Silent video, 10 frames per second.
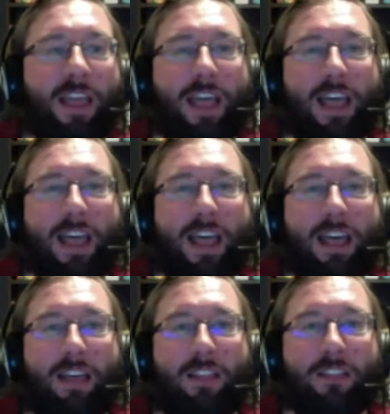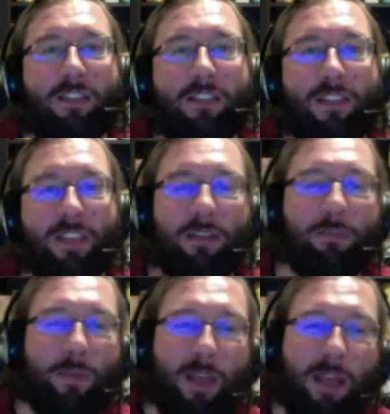the
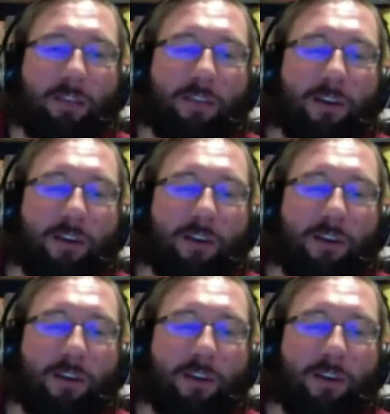Far